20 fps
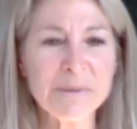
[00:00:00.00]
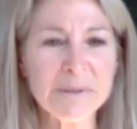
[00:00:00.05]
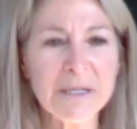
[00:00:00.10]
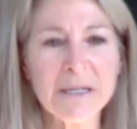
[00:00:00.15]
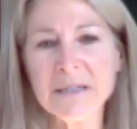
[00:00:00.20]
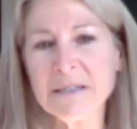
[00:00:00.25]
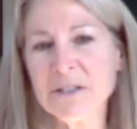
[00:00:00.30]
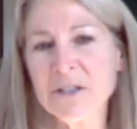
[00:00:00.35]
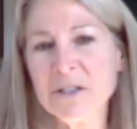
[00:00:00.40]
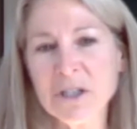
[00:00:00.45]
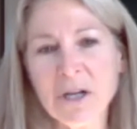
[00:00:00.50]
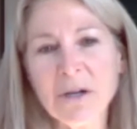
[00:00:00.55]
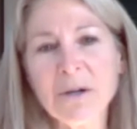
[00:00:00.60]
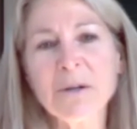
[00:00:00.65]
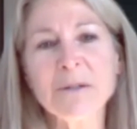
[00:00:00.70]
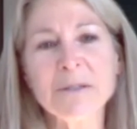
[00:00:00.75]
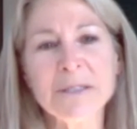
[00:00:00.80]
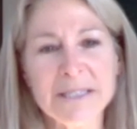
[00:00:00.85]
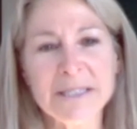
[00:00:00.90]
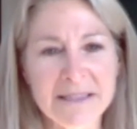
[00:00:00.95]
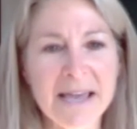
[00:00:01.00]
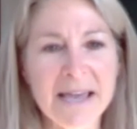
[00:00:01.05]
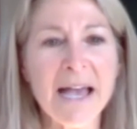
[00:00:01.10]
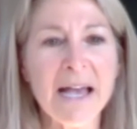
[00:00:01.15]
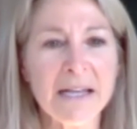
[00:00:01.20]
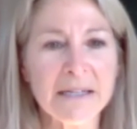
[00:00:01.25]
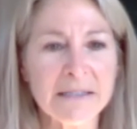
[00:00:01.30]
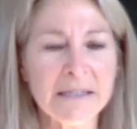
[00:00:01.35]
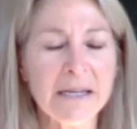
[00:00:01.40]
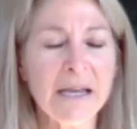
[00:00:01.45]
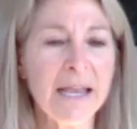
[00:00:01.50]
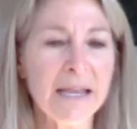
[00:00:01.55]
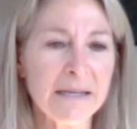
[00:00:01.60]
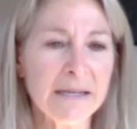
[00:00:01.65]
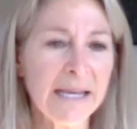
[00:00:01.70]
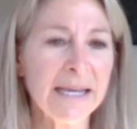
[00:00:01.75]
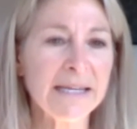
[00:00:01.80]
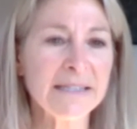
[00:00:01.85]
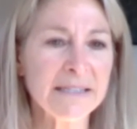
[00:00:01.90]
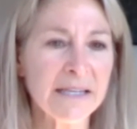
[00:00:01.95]
uh, shows that
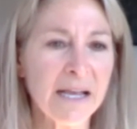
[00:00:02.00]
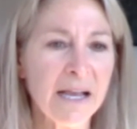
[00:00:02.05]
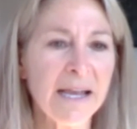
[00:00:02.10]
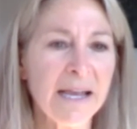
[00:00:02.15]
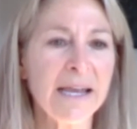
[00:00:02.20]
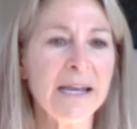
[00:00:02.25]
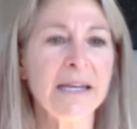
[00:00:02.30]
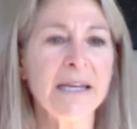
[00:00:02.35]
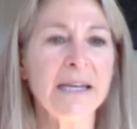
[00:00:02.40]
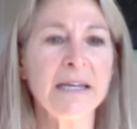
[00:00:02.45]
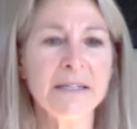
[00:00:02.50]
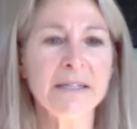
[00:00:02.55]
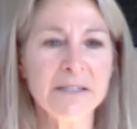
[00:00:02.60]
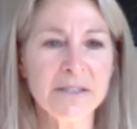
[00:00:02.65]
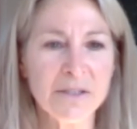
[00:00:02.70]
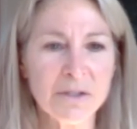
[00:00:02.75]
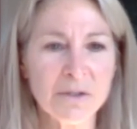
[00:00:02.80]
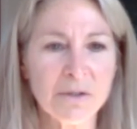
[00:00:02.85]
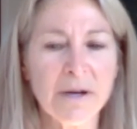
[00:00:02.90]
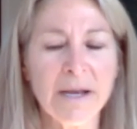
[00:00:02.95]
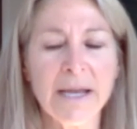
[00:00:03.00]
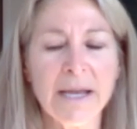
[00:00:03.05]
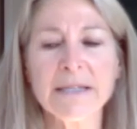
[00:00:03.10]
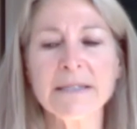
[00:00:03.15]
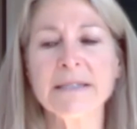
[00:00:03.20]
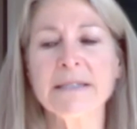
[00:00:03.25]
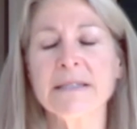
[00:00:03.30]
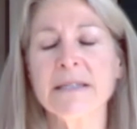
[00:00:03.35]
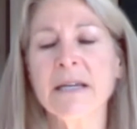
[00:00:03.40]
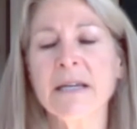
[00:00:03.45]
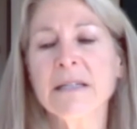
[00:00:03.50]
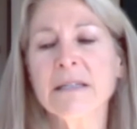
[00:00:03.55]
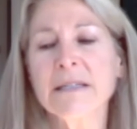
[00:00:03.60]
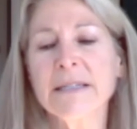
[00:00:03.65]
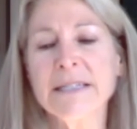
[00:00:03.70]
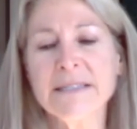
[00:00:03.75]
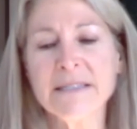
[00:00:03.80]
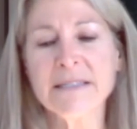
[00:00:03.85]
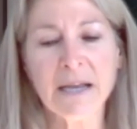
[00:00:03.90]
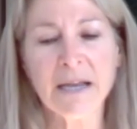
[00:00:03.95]
anxiety, stress
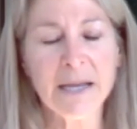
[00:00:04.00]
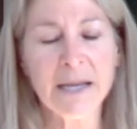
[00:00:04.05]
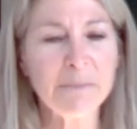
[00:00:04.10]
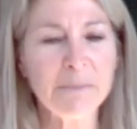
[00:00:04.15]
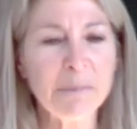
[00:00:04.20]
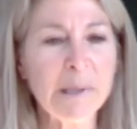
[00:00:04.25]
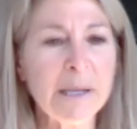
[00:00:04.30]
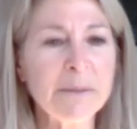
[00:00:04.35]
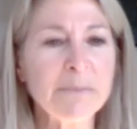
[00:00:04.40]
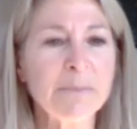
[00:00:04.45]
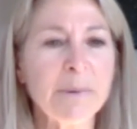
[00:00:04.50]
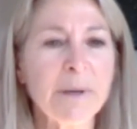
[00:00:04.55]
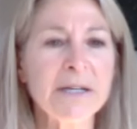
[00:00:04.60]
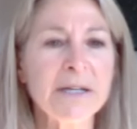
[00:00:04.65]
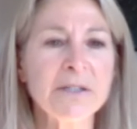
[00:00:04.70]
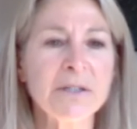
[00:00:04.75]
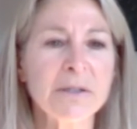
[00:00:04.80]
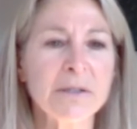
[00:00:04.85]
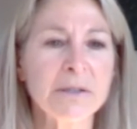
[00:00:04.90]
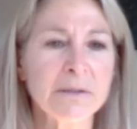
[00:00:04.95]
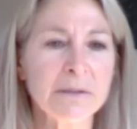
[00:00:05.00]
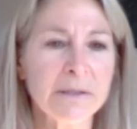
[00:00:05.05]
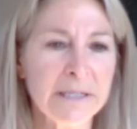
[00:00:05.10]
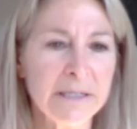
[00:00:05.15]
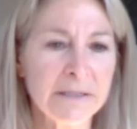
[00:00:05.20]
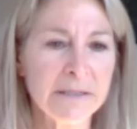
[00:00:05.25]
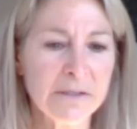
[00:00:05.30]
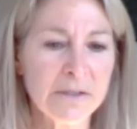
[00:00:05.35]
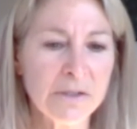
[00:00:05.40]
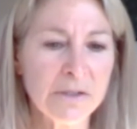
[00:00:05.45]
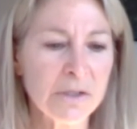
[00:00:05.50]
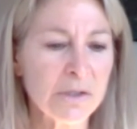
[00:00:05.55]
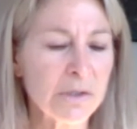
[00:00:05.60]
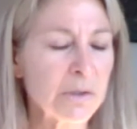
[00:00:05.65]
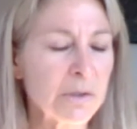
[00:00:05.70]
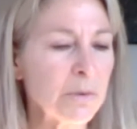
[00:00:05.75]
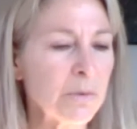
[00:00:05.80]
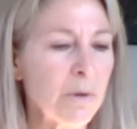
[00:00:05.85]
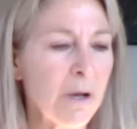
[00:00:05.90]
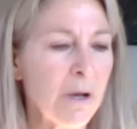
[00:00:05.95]
leads to high blood pressure, leads
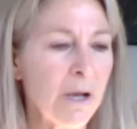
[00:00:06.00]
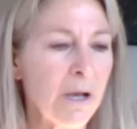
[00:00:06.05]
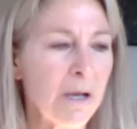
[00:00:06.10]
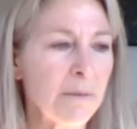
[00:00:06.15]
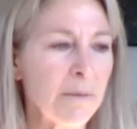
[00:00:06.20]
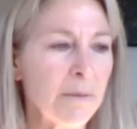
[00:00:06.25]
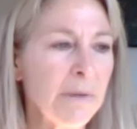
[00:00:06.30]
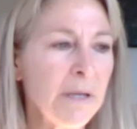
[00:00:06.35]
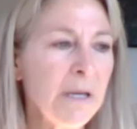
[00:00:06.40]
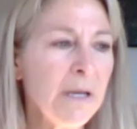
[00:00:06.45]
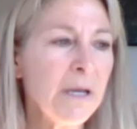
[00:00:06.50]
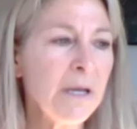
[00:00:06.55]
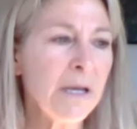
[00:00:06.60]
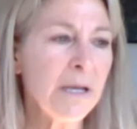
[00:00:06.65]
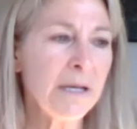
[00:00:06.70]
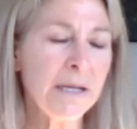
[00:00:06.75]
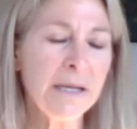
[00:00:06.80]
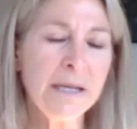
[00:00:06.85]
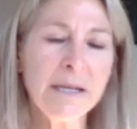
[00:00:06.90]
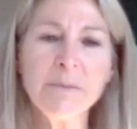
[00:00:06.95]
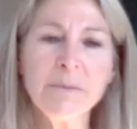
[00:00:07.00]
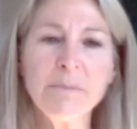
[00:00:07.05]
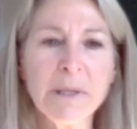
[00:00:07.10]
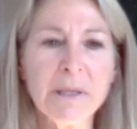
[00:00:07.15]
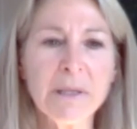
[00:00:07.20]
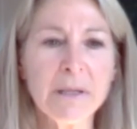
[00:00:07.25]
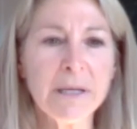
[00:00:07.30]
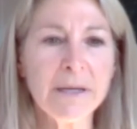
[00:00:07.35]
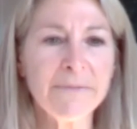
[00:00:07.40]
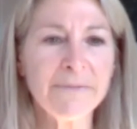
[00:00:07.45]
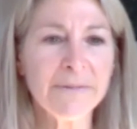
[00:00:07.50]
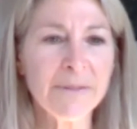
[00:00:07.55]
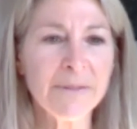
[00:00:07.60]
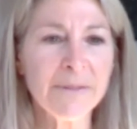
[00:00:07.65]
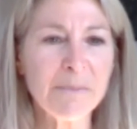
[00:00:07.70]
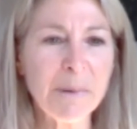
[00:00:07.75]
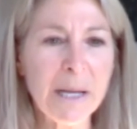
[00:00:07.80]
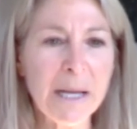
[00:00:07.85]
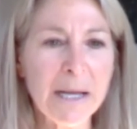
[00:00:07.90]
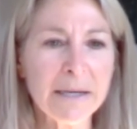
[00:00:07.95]
to um, an inability for the
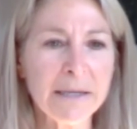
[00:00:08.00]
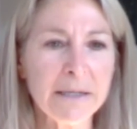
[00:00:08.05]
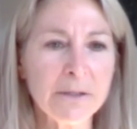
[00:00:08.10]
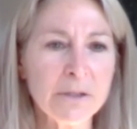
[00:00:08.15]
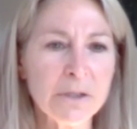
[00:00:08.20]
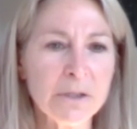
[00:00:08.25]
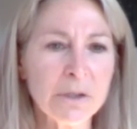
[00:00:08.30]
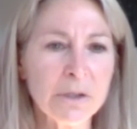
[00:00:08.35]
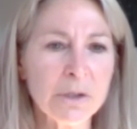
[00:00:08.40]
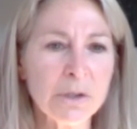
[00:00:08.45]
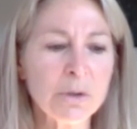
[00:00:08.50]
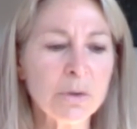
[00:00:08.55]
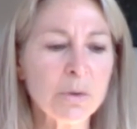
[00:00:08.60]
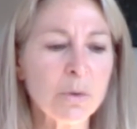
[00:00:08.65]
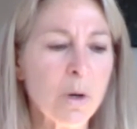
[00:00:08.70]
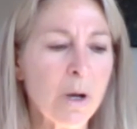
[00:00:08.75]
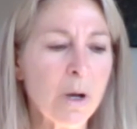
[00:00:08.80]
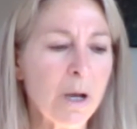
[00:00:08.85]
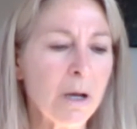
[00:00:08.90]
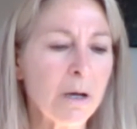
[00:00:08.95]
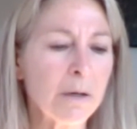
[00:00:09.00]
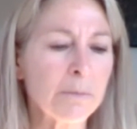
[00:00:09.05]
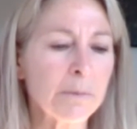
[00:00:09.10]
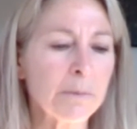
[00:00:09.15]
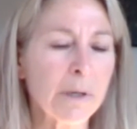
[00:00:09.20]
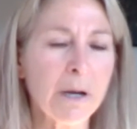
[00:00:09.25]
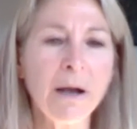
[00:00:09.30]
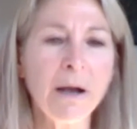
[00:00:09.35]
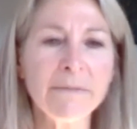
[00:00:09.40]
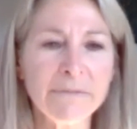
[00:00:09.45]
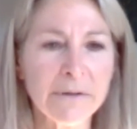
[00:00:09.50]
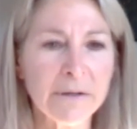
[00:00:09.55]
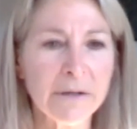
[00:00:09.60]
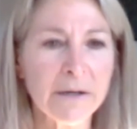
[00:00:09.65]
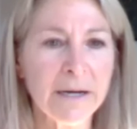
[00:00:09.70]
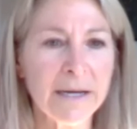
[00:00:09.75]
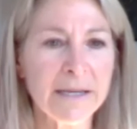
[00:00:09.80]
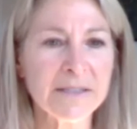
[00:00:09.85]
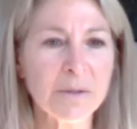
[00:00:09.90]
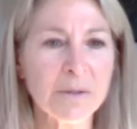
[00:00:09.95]
body to uh,
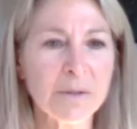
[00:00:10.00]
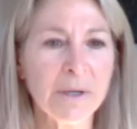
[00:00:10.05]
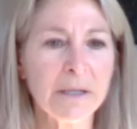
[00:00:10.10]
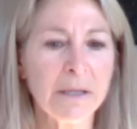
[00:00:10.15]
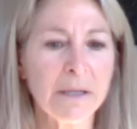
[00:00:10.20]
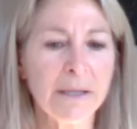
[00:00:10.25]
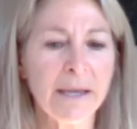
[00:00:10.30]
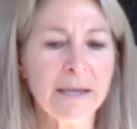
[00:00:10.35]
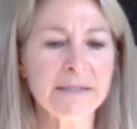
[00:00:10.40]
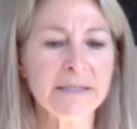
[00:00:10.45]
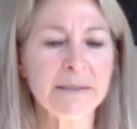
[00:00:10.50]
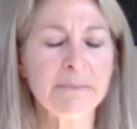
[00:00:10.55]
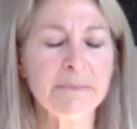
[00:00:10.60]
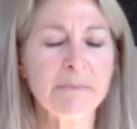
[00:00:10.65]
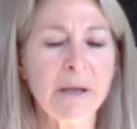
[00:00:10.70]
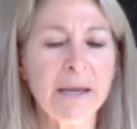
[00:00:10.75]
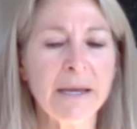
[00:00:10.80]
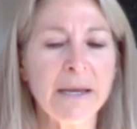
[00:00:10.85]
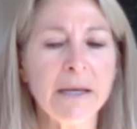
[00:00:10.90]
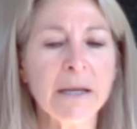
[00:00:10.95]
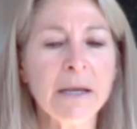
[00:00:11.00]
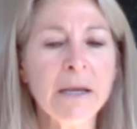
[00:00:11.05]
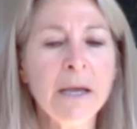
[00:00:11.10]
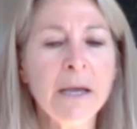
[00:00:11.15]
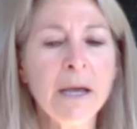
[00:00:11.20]
recover as quickly as it might.